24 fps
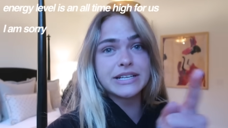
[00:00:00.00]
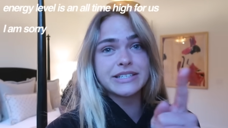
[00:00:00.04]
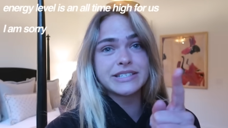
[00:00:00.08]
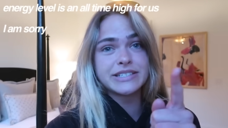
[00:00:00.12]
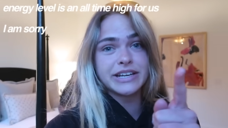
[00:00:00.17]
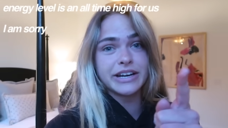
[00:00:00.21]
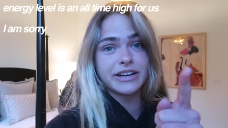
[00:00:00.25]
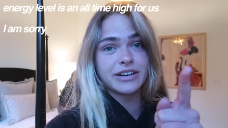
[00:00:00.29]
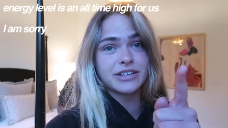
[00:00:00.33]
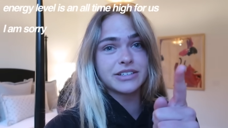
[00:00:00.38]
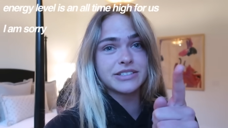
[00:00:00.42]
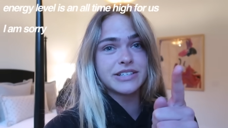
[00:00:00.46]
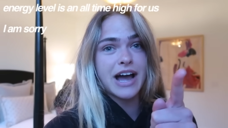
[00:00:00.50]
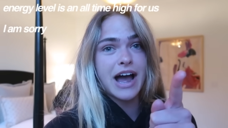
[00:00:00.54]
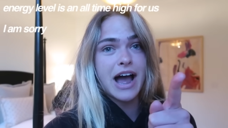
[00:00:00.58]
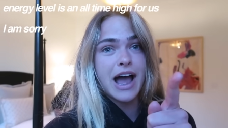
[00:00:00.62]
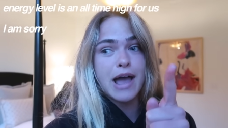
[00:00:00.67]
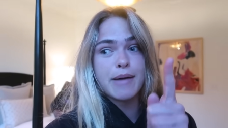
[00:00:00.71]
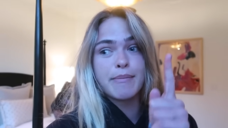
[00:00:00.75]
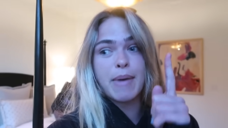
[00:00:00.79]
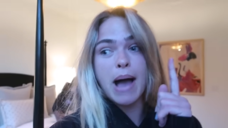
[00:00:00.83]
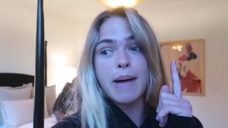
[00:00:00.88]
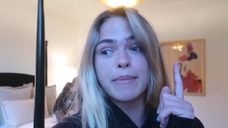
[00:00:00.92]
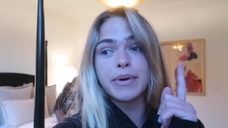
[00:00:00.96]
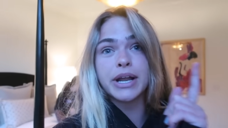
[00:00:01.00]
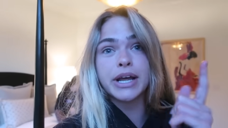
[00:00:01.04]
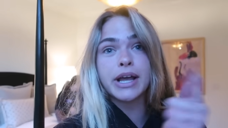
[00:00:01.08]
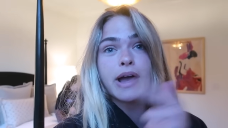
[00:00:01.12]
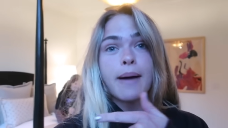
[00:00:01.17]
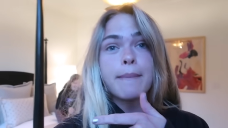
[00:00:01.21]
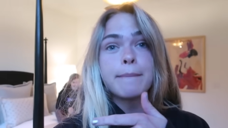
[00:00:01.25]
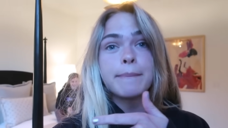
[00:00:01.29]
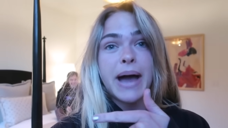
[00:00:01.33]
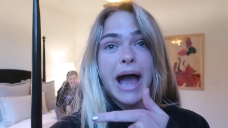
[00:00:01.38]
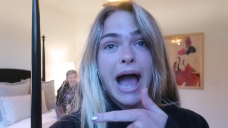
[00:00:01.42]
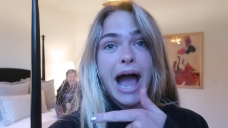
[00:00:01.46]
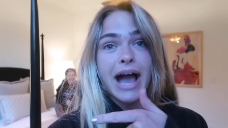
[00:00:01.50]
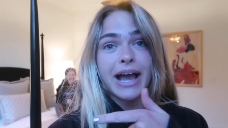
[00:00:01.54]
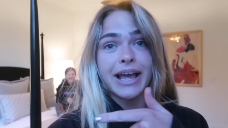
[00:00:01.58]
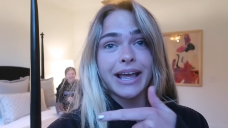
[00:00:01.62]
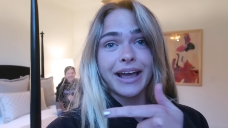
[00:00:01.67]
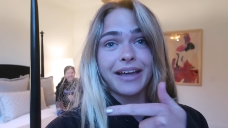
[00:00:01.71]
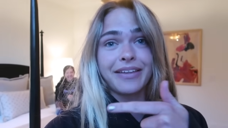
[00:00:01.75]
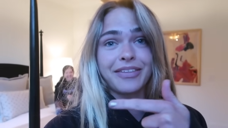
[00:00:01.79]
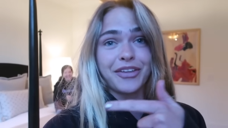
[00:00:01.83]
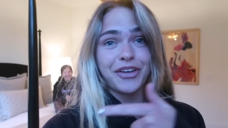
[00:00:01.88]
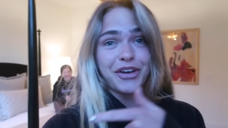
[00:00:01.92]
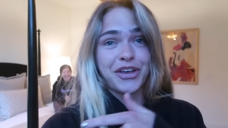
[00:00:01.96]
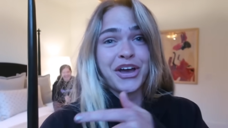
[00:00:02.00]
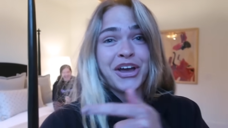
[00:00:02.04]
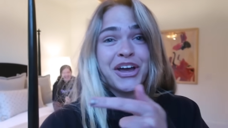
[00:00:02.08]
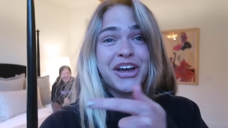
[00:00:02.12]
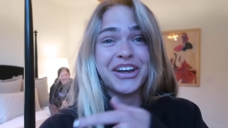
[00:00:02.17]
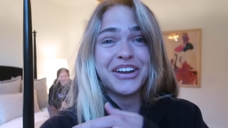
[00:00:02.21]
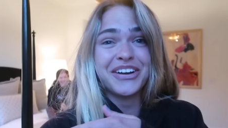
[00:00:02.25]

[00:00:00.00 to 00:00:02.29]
It's dinner time. I'm gonna come back and look